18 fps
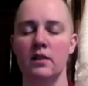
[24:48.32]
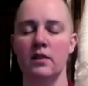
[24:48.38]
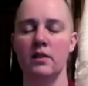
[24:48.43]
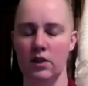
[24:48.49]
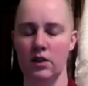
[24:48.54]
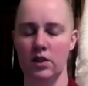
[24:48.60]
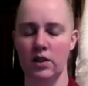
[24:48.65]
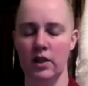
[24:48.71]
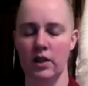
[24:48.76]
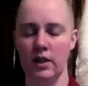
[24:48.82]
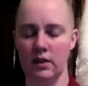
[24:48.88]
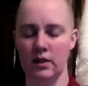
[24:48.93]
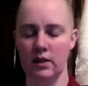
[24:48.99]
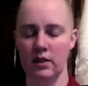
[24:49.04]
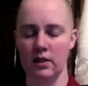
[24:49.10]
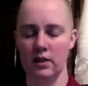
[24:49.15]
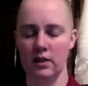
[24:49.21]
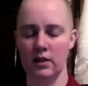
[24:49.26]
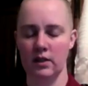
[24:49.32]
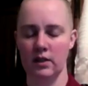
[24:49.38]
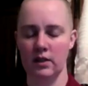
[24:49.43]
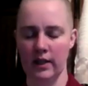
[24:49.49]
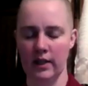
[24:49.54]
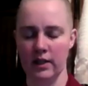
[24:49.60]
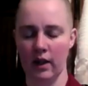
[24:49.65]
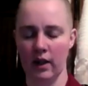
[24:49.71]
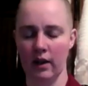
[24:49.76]
the chin
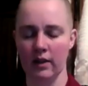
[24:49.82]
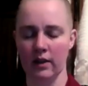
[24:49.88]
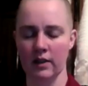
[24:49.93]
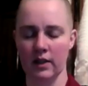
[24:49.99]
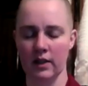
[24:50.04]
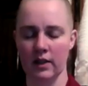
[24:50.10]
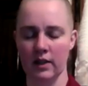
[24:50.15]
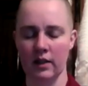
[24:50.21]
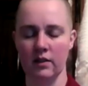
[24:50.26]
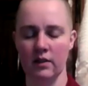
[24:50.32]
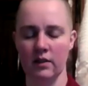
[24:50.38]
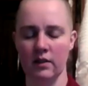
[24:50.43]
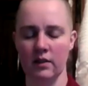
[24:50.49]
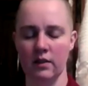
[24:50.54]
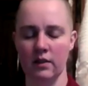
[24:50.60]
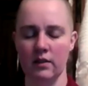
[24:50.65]
slightly tucked in.